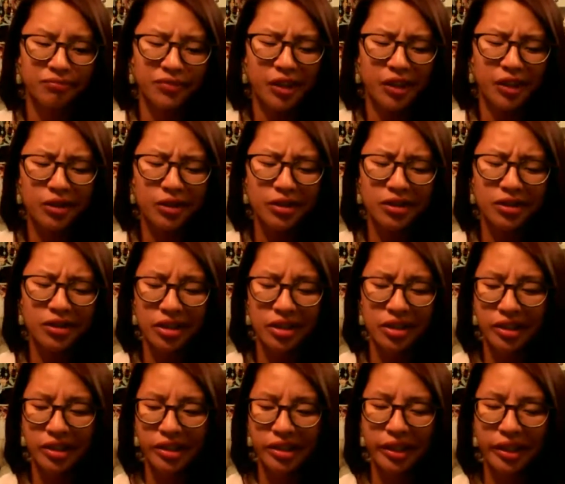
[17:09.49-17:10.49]
yeah, you can just
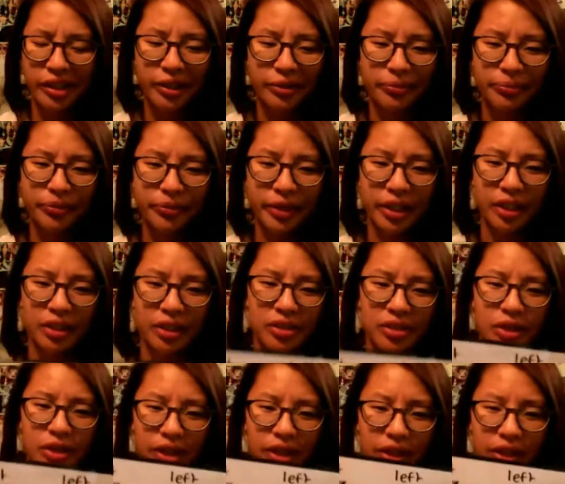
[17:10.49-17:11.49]
like say like
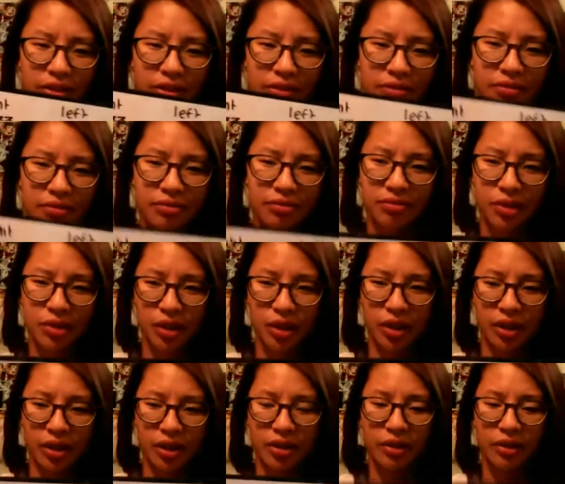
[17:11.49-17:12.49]
straight ahead,
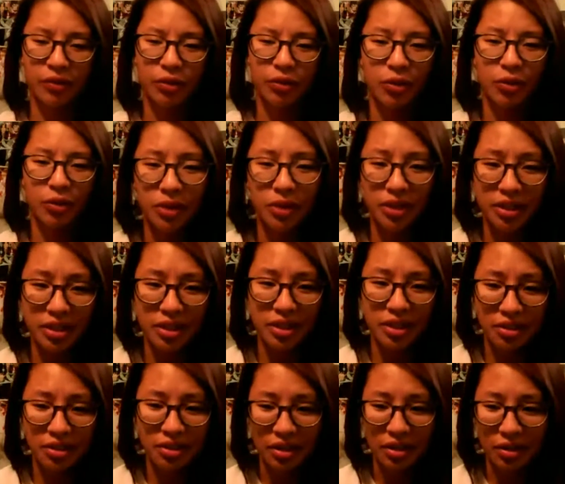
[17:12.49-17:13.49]
straight ahead. If you want to put in a
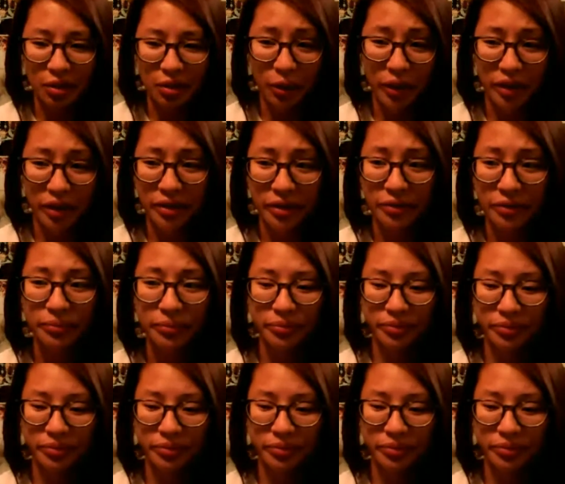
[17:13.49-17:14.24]
sentence, then you go ahead.